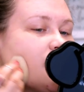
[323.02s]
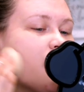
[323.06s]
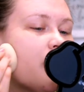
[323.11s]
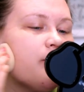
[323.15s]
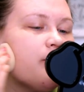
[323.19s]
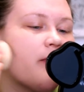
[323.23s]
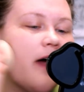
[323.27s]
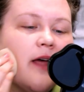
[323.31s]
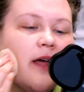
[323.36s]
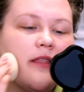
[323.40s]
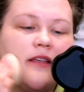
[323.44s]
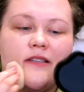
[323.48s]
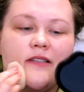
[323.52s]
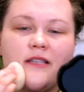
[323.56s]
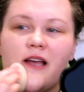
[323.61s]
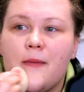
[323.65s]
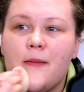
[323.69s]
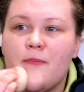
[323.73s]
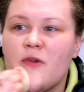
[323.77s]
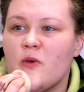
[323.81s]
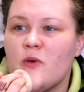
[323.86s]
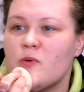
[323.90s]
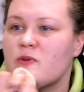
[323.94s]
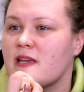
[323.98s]
to apply this,
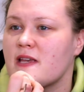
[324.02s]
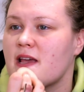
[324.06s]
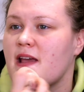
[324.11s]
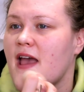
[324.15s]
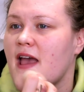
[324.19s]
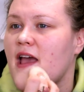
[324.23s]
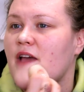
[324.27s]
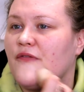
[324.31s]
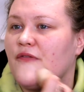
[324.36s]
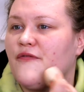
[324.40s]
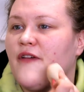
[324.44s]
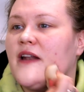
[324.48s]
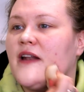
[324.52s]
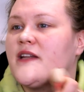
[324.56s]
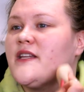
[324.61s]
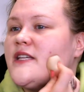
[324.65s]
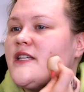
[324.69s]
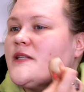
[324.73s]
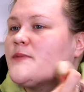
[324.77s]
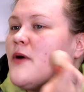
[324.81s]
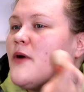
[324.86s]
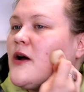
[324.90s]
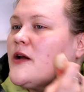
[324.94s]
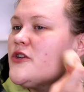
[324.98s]
I'm using a
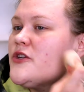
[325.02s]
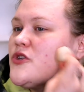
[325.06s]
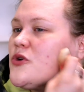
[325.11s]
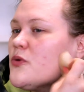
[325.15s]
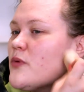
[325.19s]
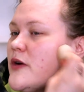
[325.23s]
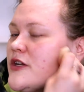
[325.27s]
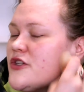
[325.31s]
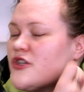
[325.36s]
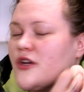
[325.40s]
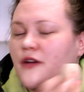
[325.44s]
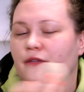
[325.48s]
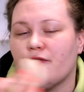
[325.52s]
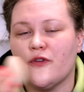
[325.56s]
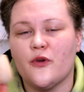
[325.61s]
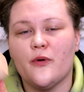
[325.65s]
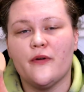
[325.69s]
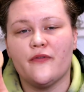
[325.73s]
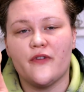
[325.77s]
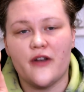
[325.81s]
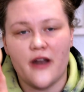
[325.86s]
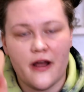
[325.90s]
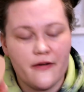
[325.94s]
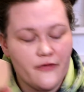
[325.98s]
Fenty sponge, which if you
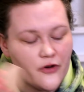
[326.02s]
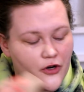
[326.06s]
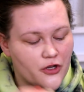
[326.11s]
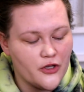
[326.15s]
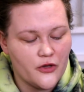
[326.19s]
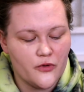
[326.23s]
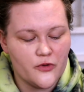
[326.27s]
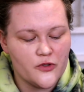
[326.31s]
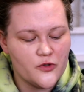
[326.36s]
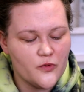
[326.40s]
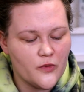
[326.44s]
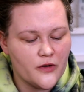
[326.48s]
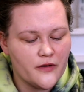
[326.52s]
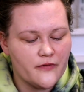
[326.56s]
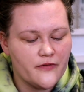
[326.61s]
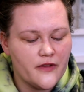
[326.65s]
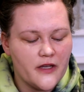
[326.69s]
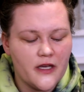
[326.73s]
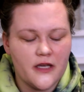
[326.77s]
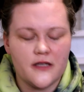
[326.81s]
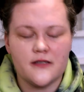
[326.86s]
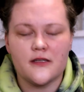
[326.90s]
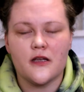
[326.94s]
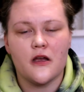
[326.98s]
have never used one of
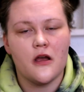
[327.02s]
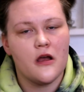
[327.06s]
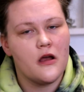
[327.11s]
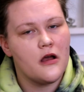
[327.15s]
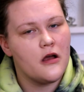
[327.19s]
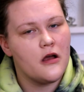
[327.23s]
these,